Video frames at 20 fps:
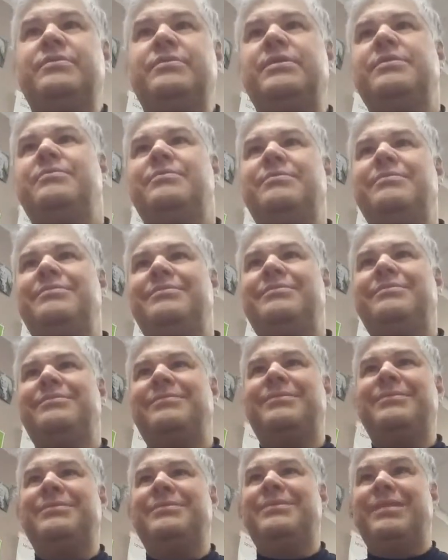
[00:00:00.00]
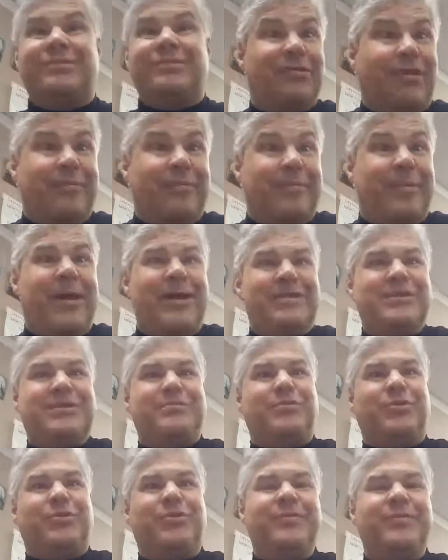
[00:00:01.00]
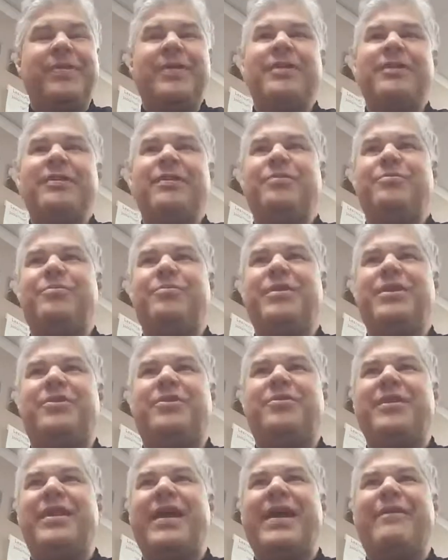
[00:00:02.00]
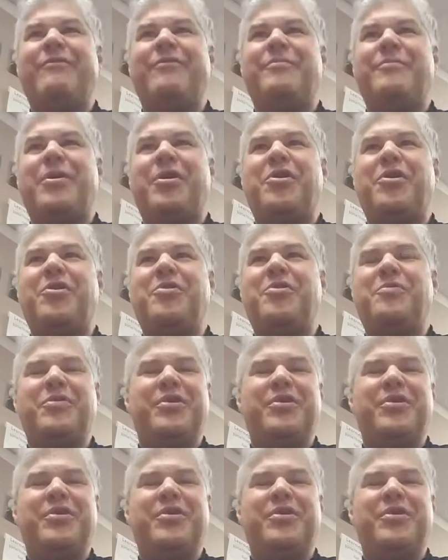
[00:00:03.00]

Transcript: than thought possible. We don't have a bow.